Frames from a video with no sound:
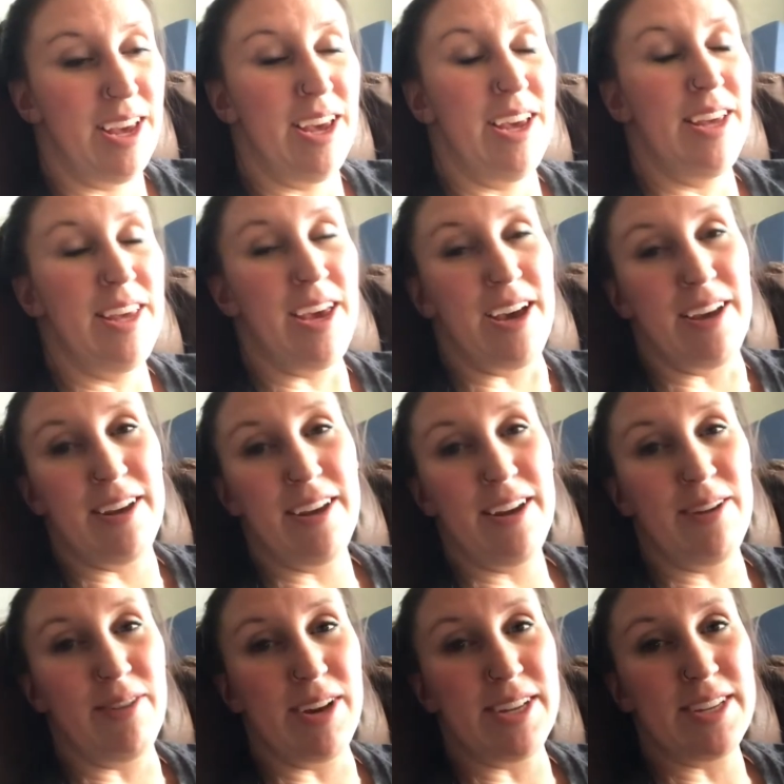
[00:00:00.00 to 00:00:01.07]
Yeah,
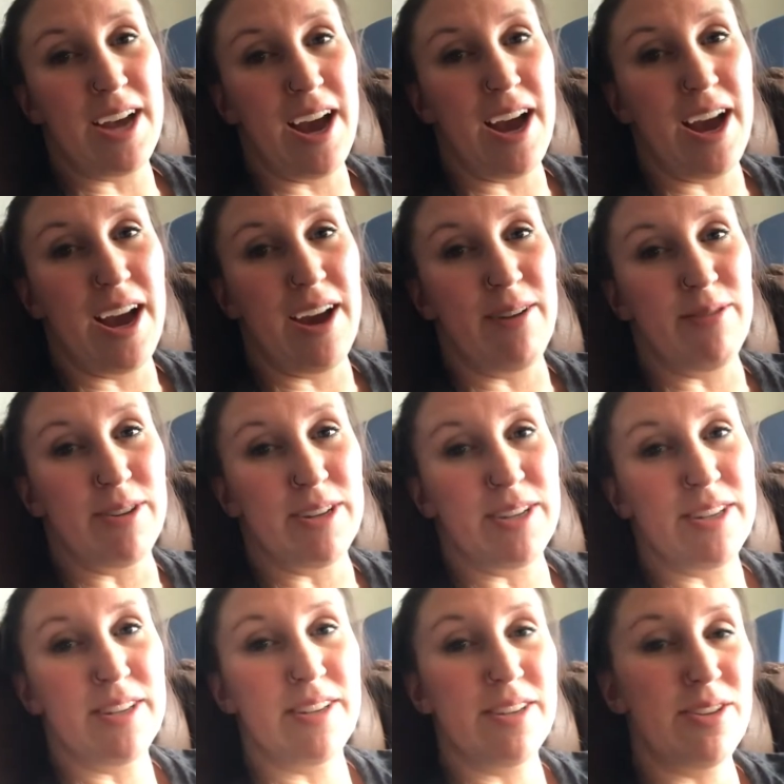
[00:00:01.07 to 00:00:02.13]
anyways, I
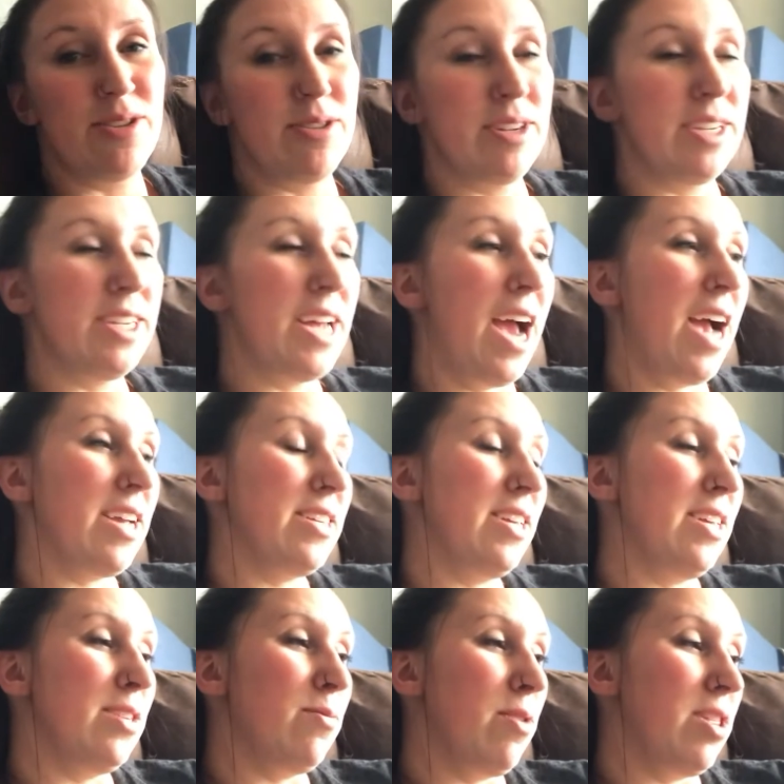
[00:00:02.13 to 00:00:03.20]
was doing
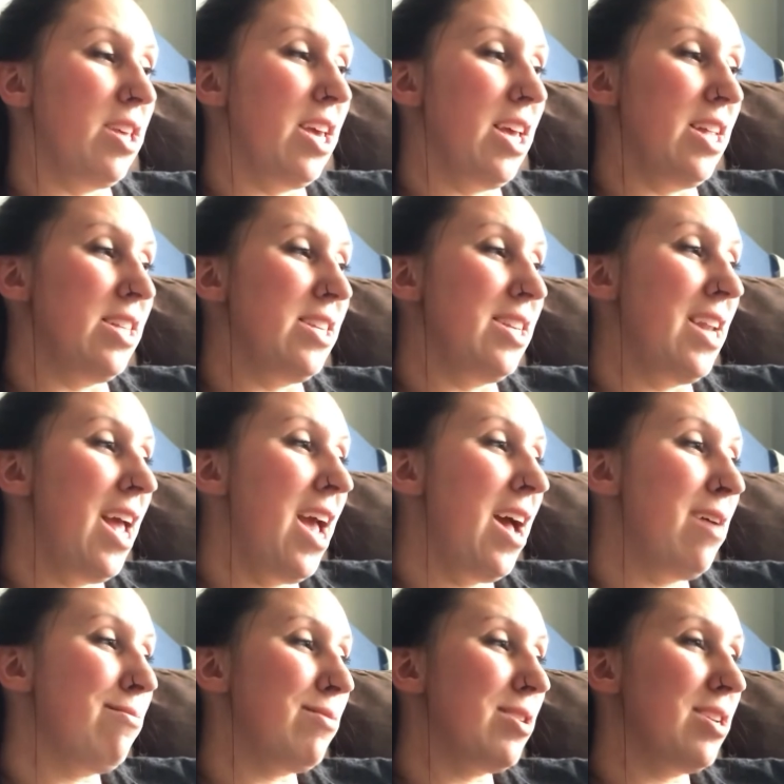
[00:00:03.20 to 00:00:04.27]
taxes while the kids
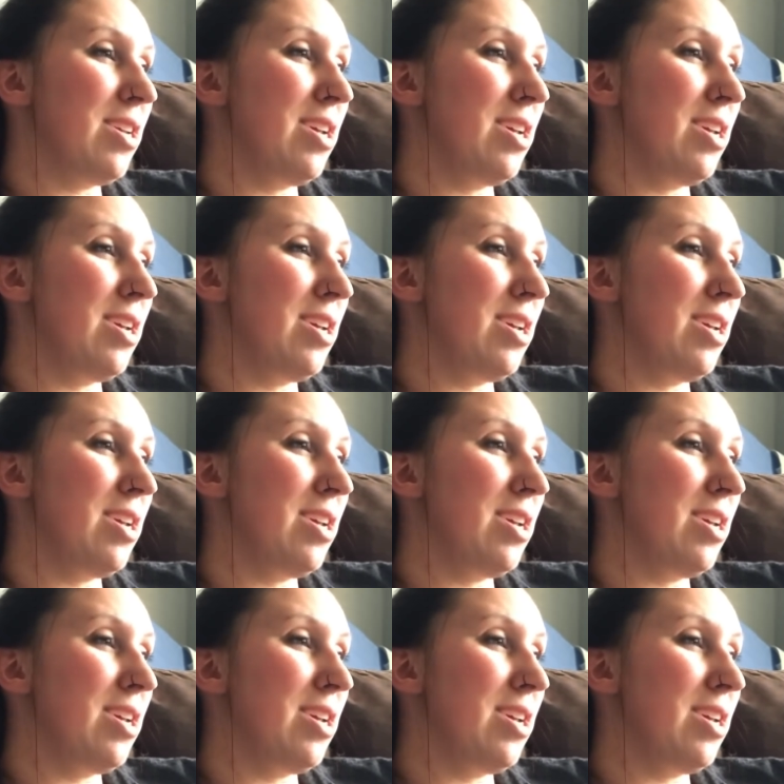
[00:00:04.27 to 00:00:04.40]
napped,